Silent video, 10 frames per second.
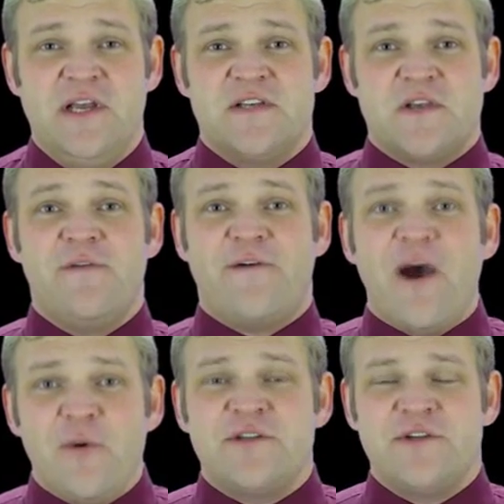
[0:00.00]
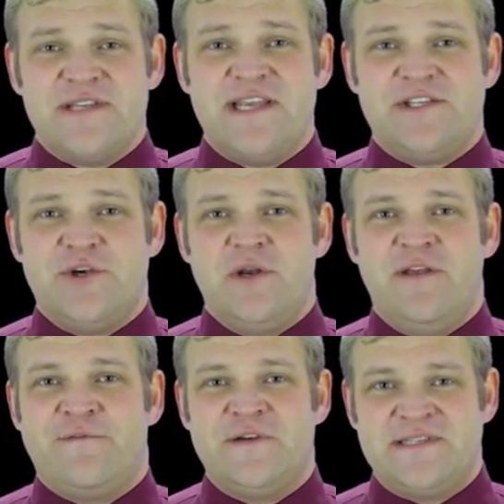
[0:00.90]
So if I were to test you on
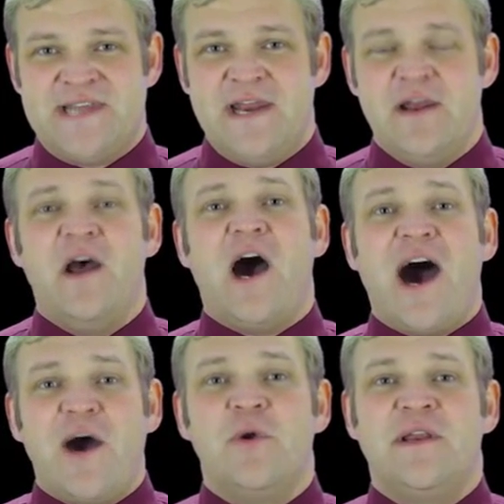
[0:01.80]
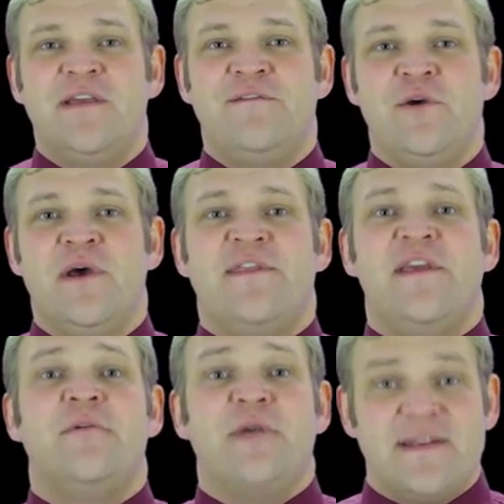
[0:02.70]
IFRS 10, I would give you a
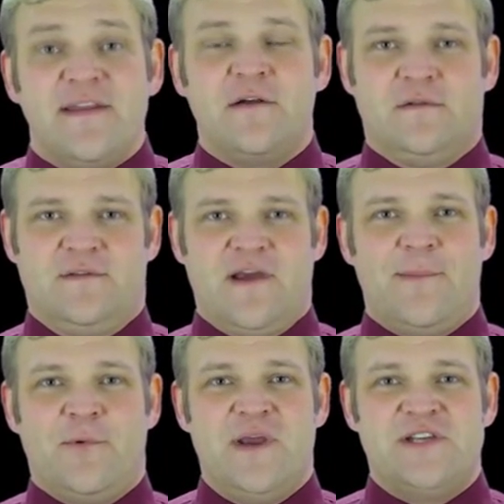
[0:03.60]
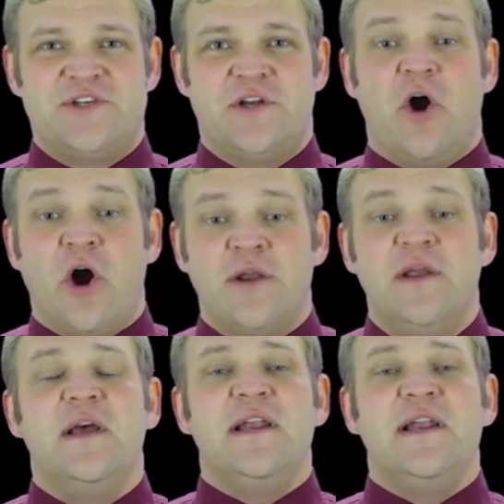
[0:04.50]
theoretical type question on,